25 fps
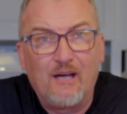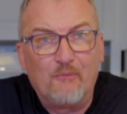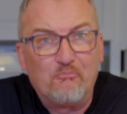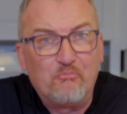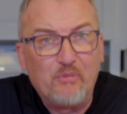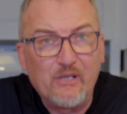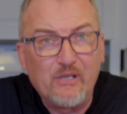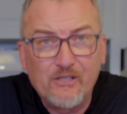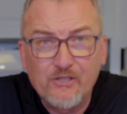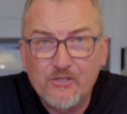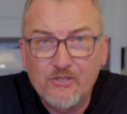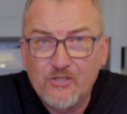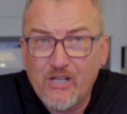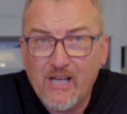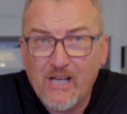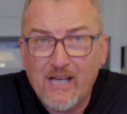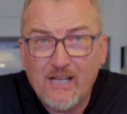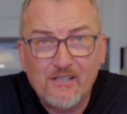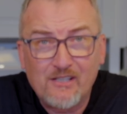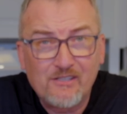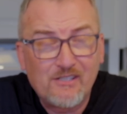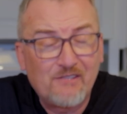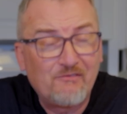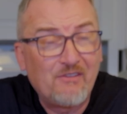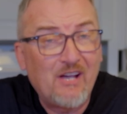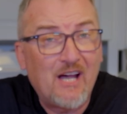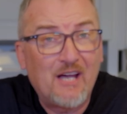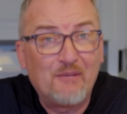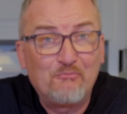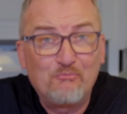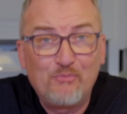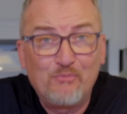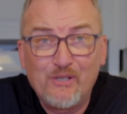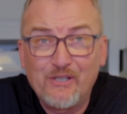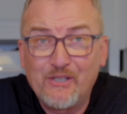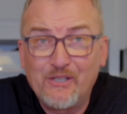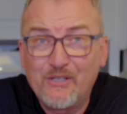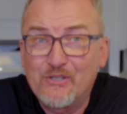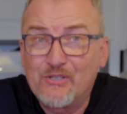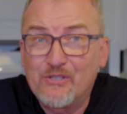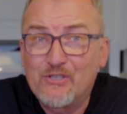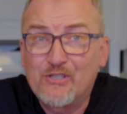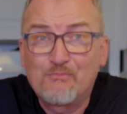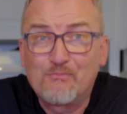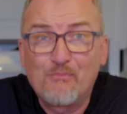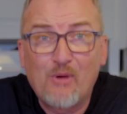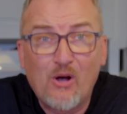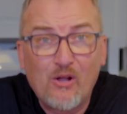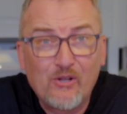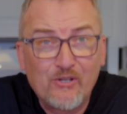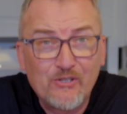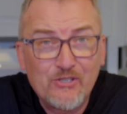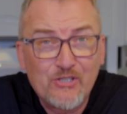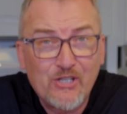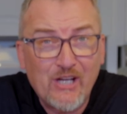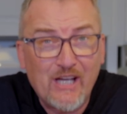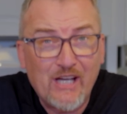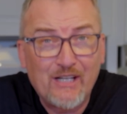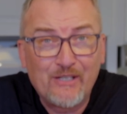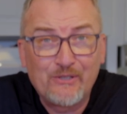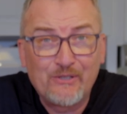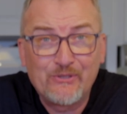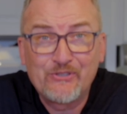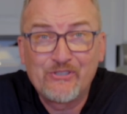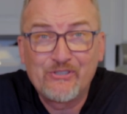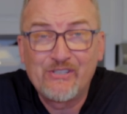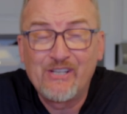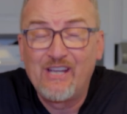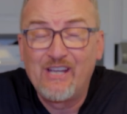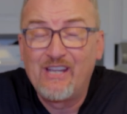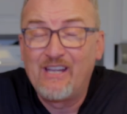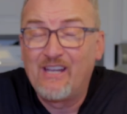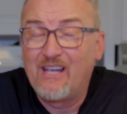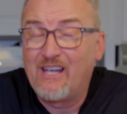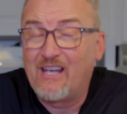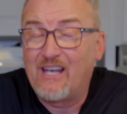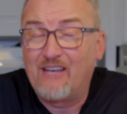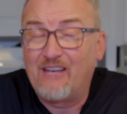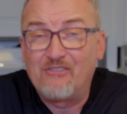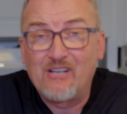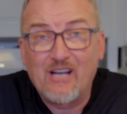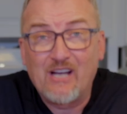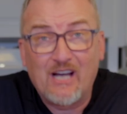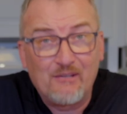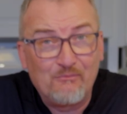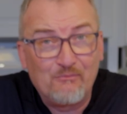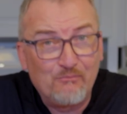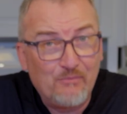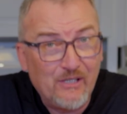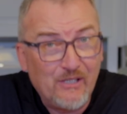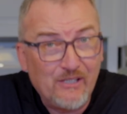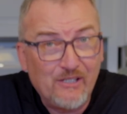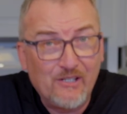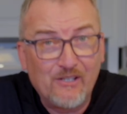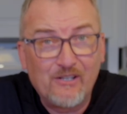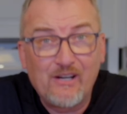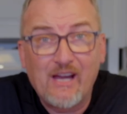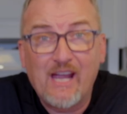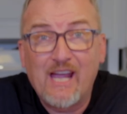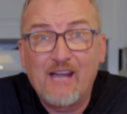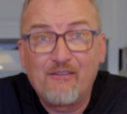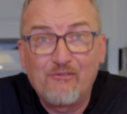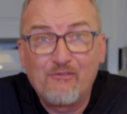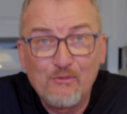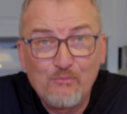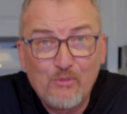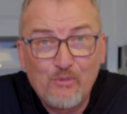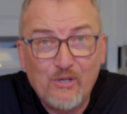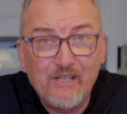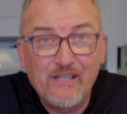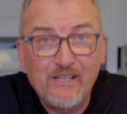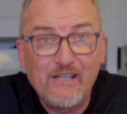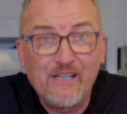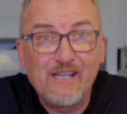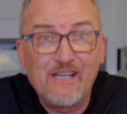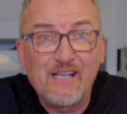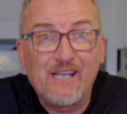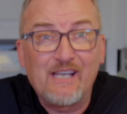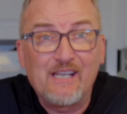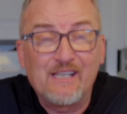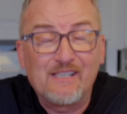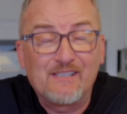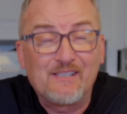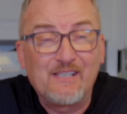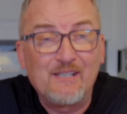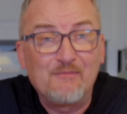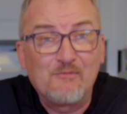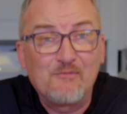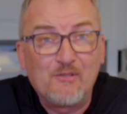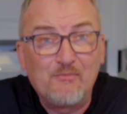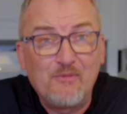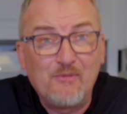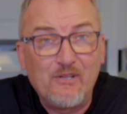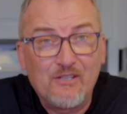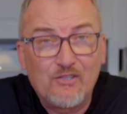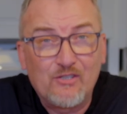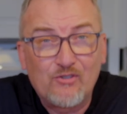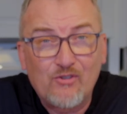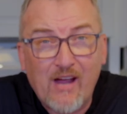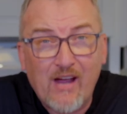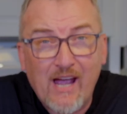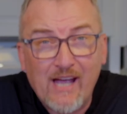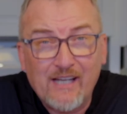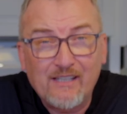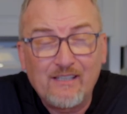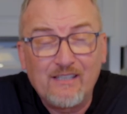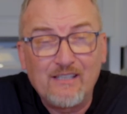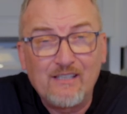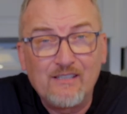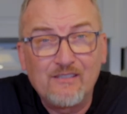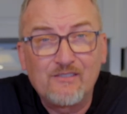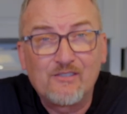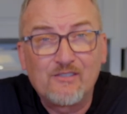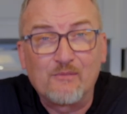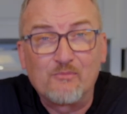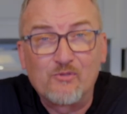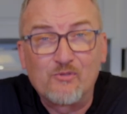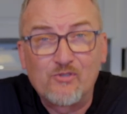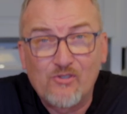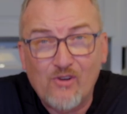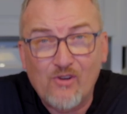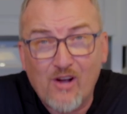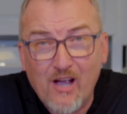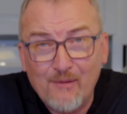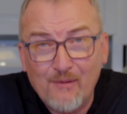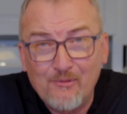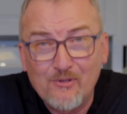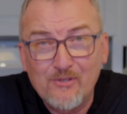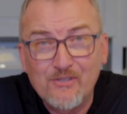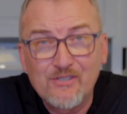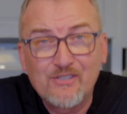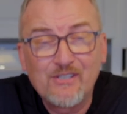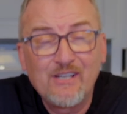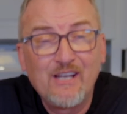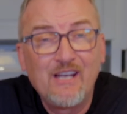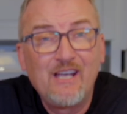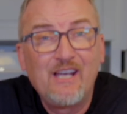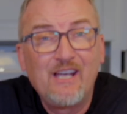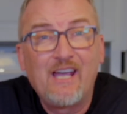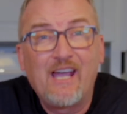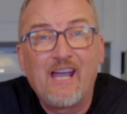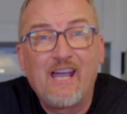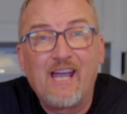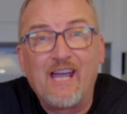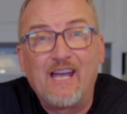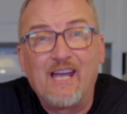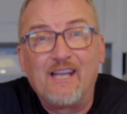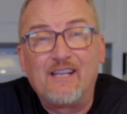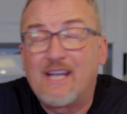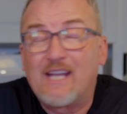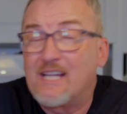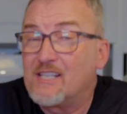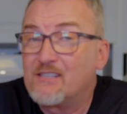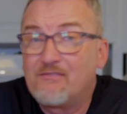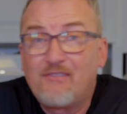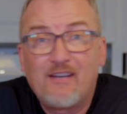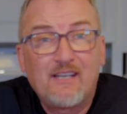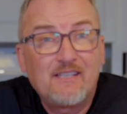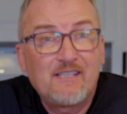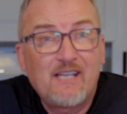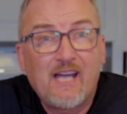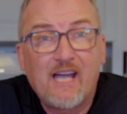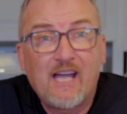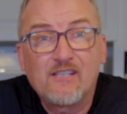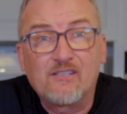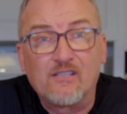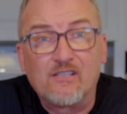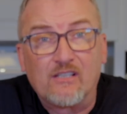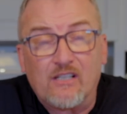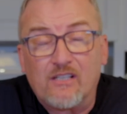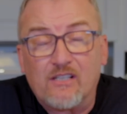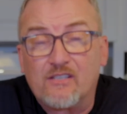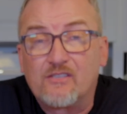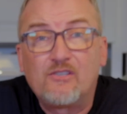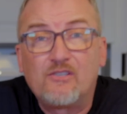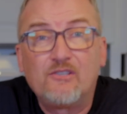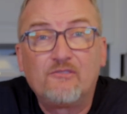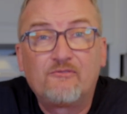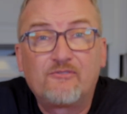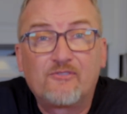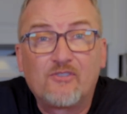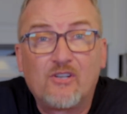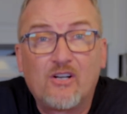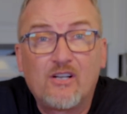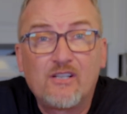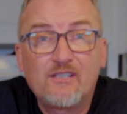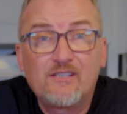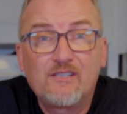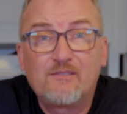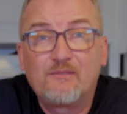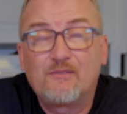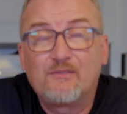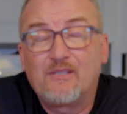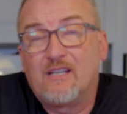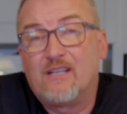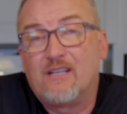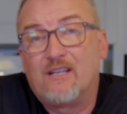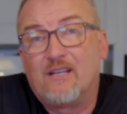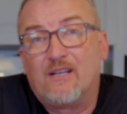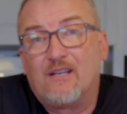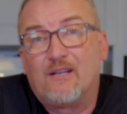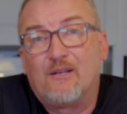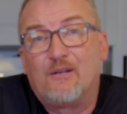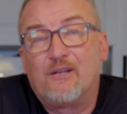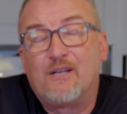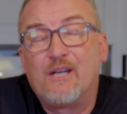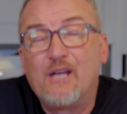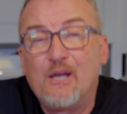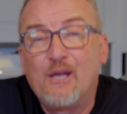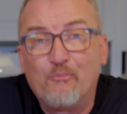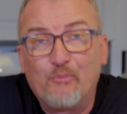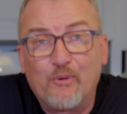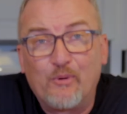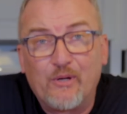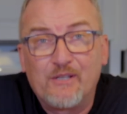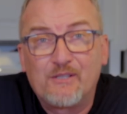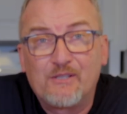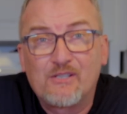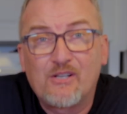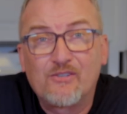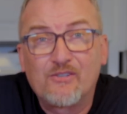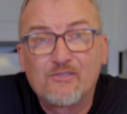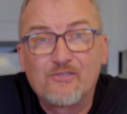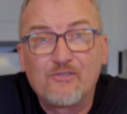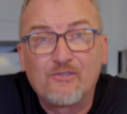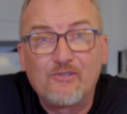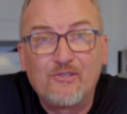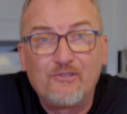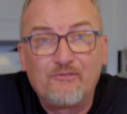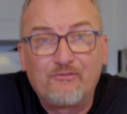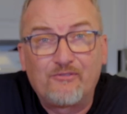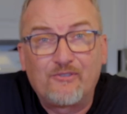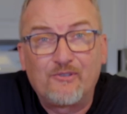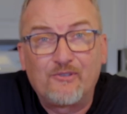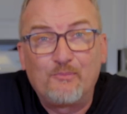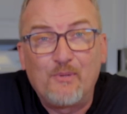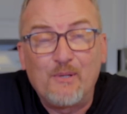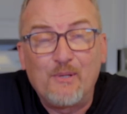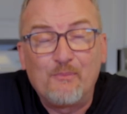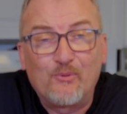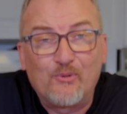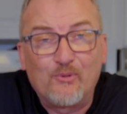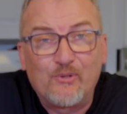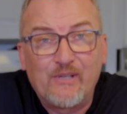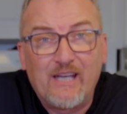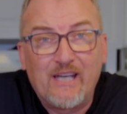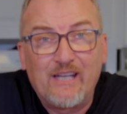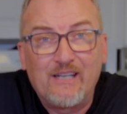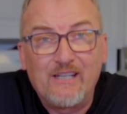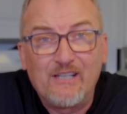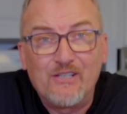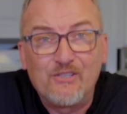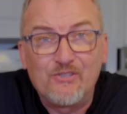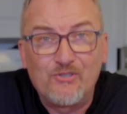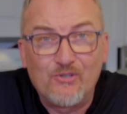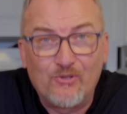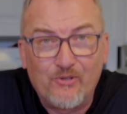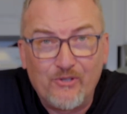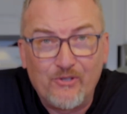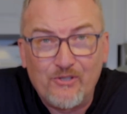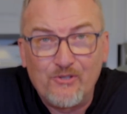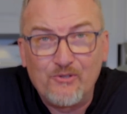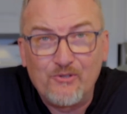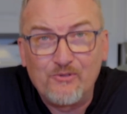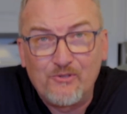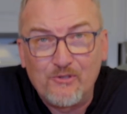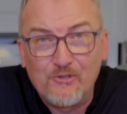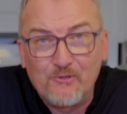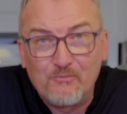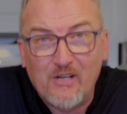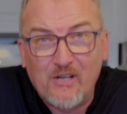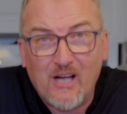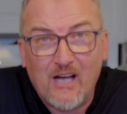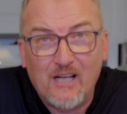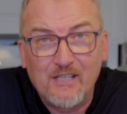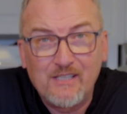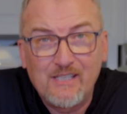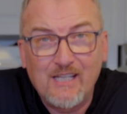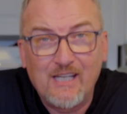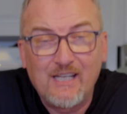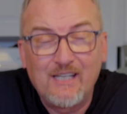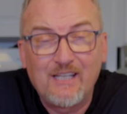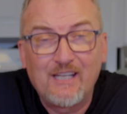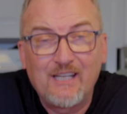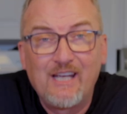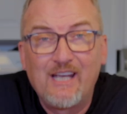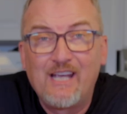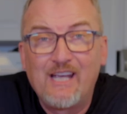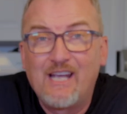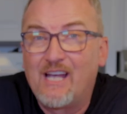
Bigger channels have gotten bigger, smaller channels have gotten bigger. Everybody seems to be attracting subscribers, And that's fantastic. It's good for us, but it's also good for people that enjoy YouTube content.